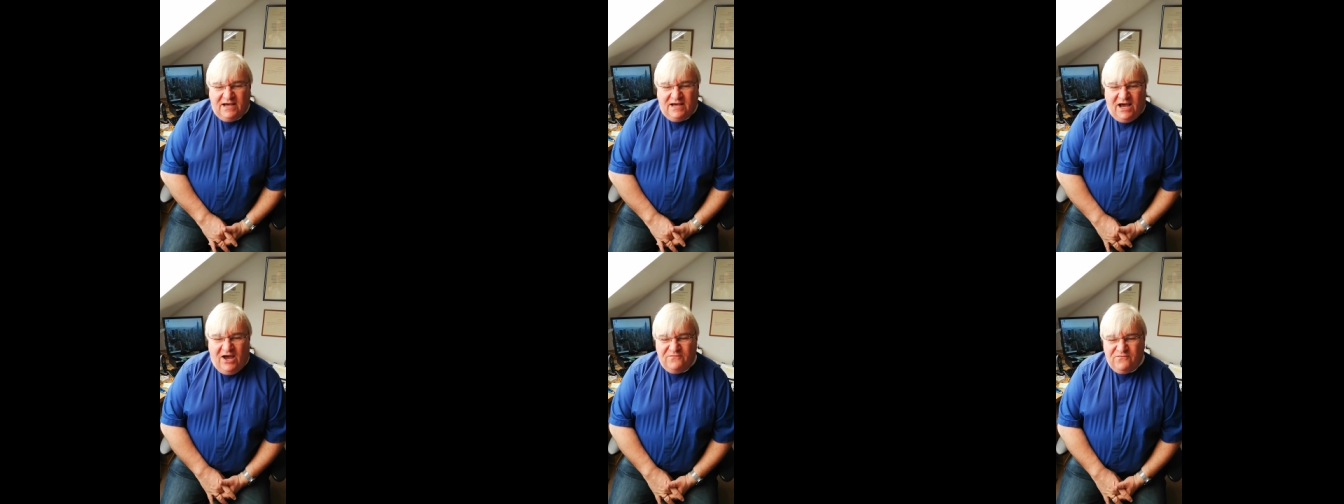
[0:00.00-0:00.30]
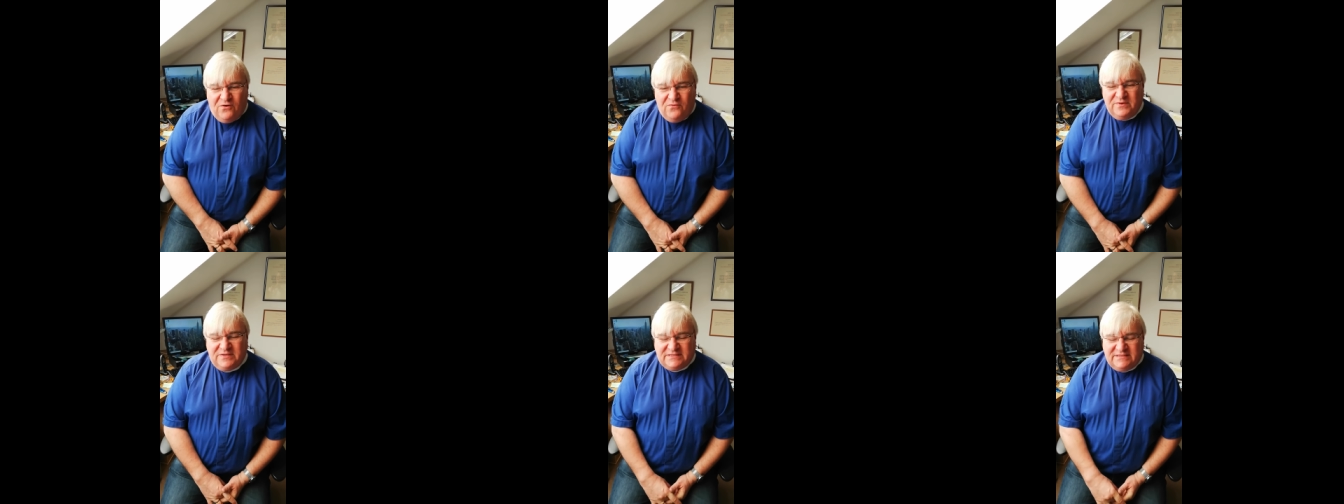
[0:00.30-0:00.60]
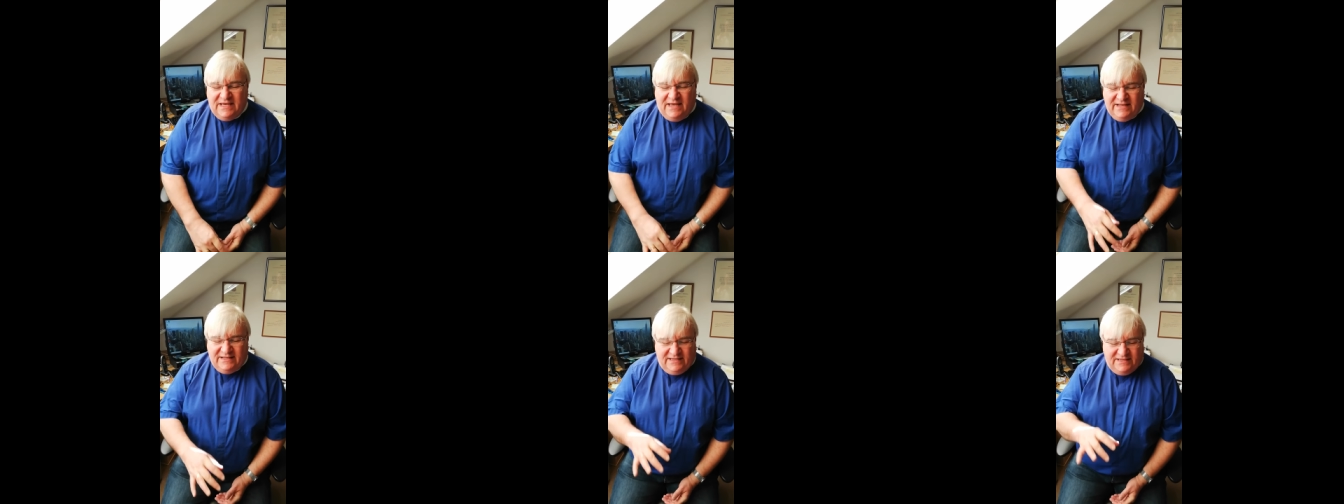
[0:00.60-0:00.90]
I've always
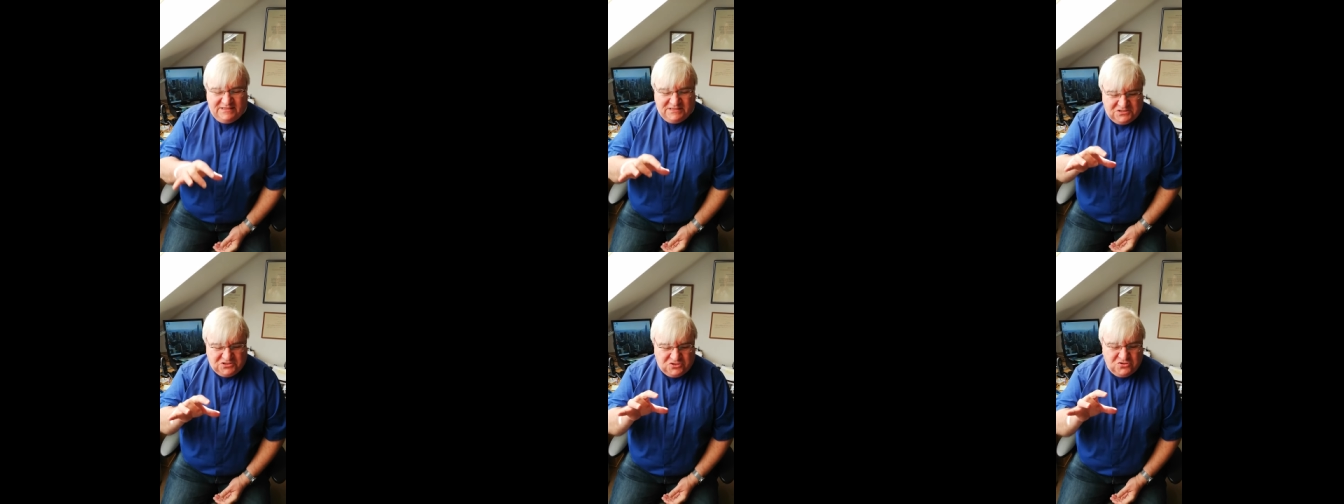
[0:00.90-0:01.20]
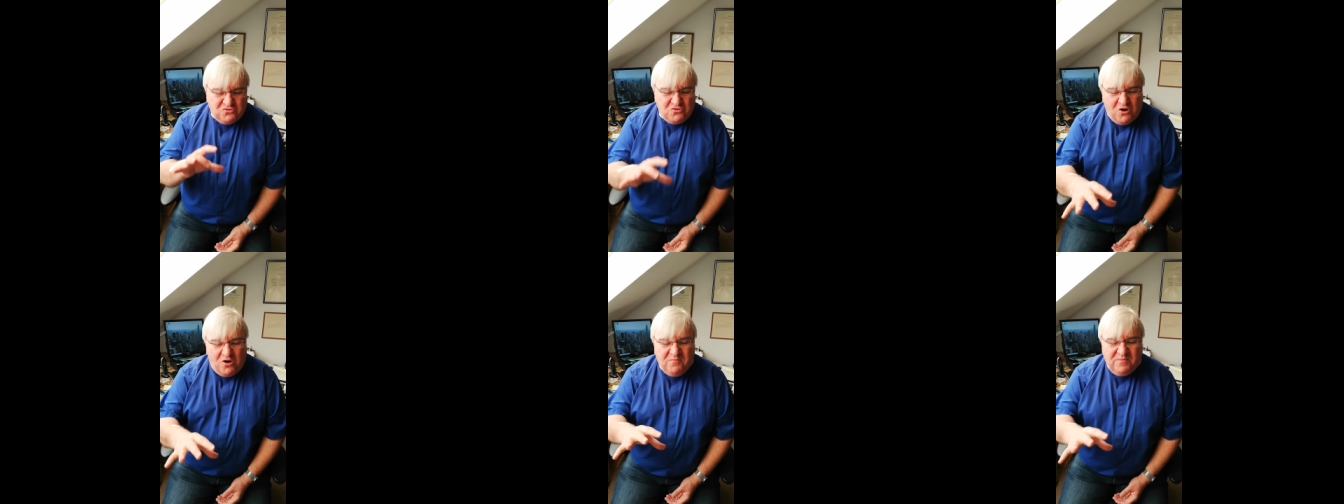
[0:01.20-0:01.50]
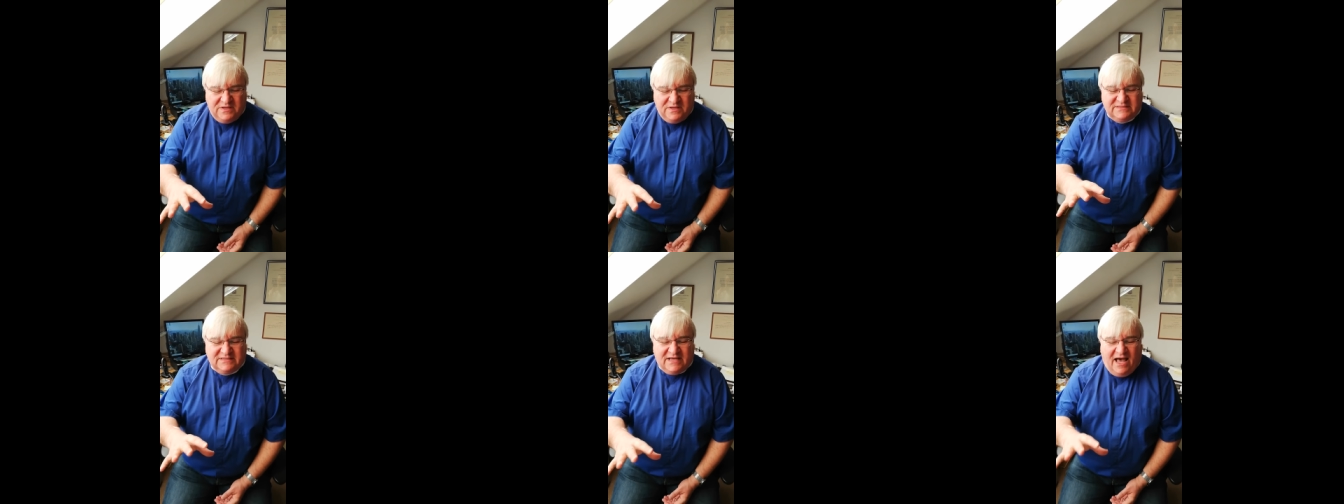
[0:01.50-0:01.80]
said it's
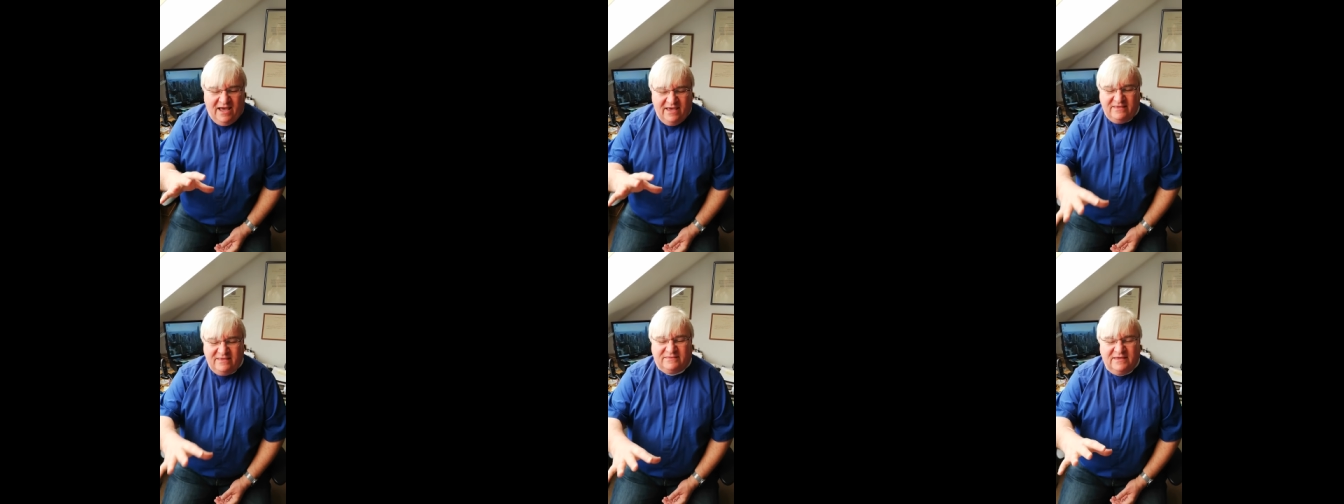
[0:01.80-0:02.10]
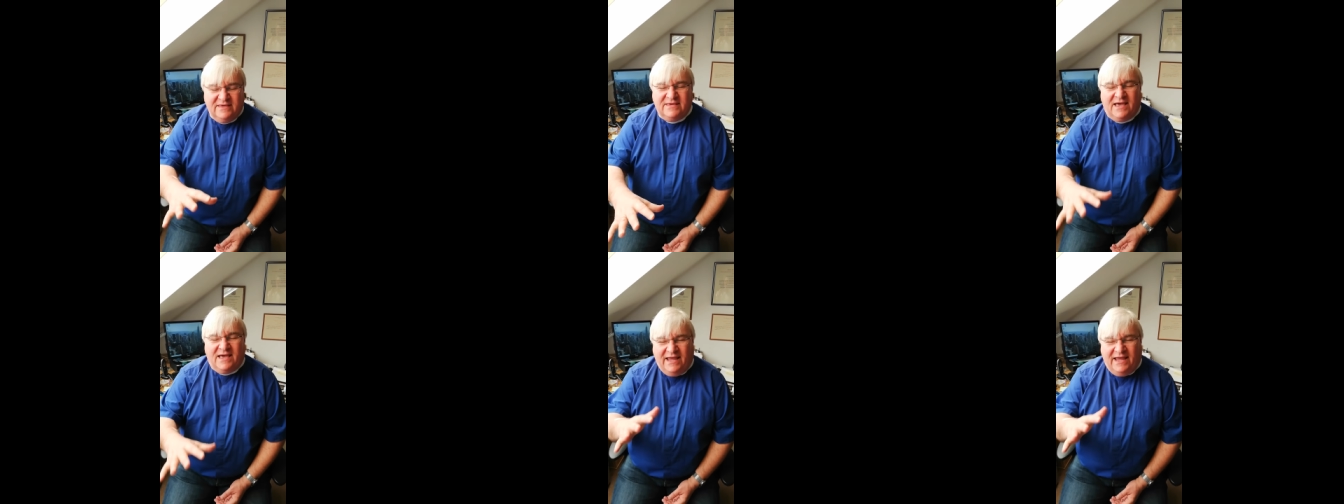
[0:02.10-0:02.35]
Thomas I think